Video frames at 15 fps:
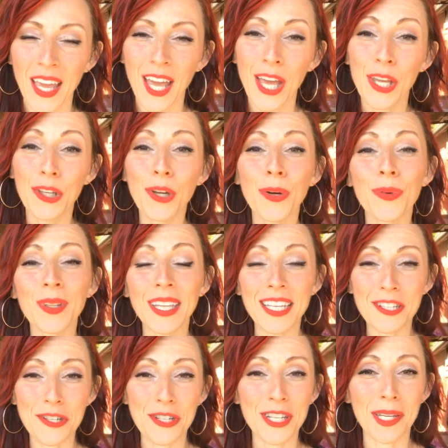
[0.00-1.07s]
Your
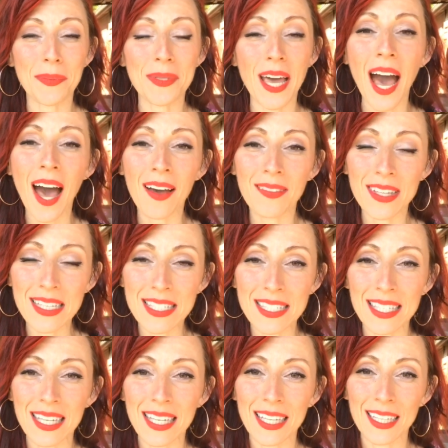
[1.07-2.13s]
relationships,
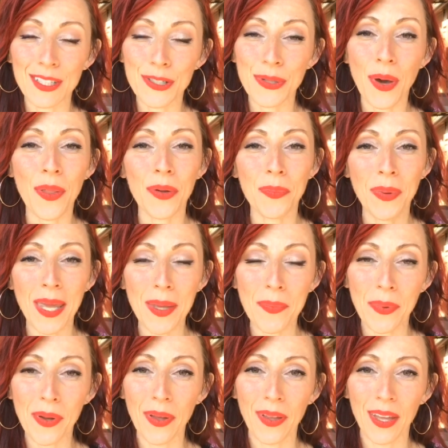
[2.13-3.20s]
obviously, to other
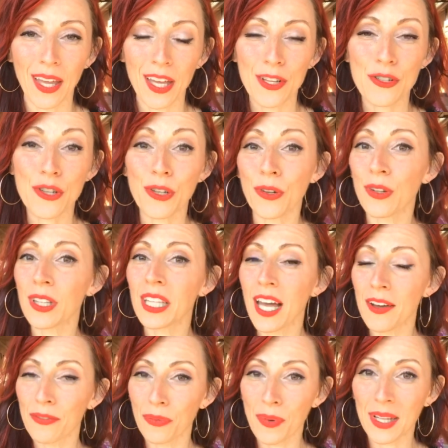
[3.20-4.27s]
people, to your
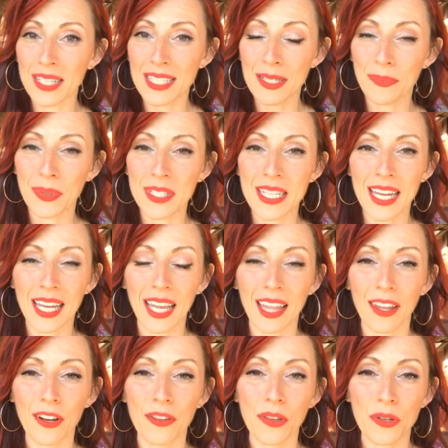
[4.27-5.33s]
loved ones in
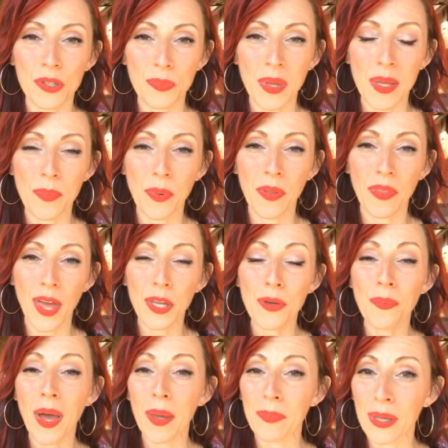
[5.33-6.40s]
particular, and those people that you
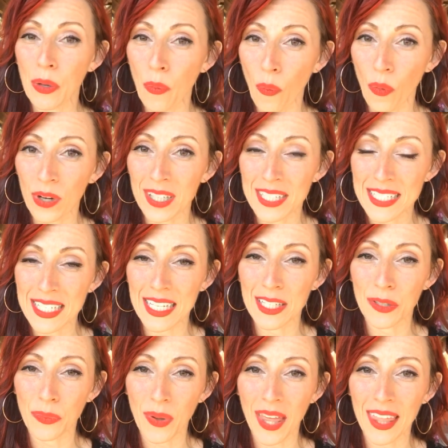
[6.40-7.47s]
might be quarantined
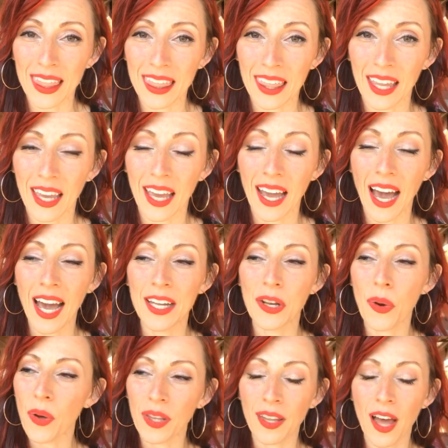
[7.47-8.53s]
with. I
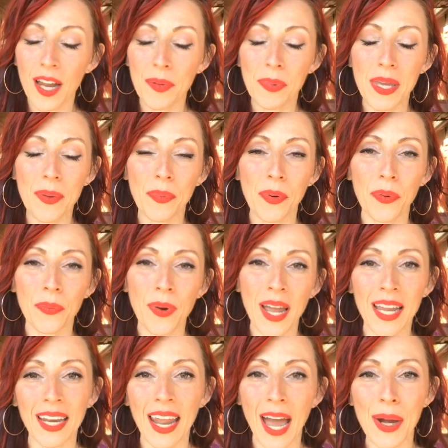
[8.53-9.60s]
know a lot of people
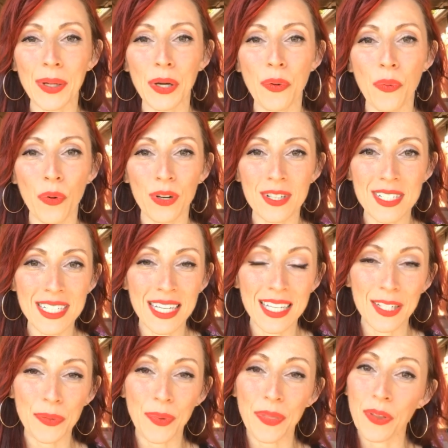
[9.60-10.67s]
right now are
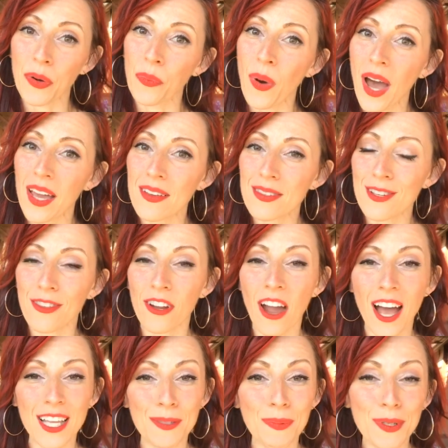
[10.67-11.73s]
quarantined with their wives or their
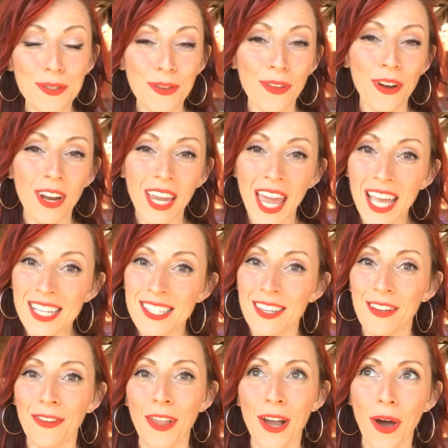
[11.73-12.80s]
husbands or their kids, and
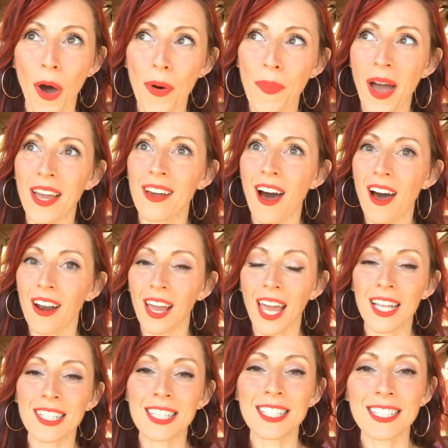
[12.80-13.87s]
they're like, oh my God, I
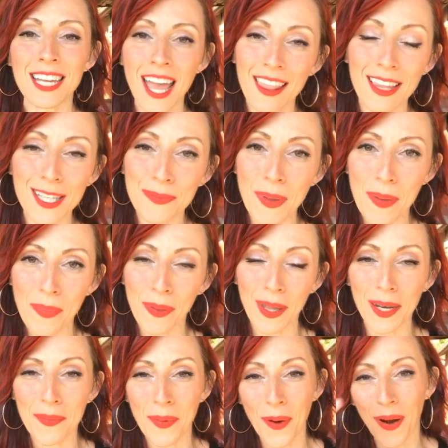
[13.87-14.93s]
can't stand these people
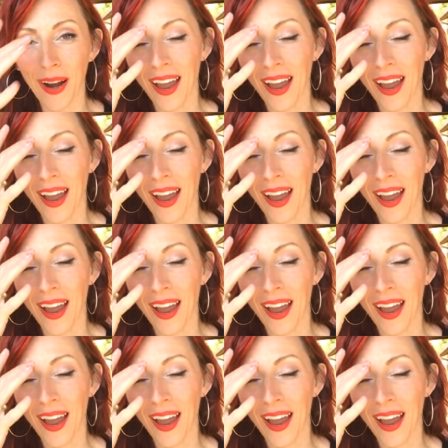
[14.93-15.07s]
anymore.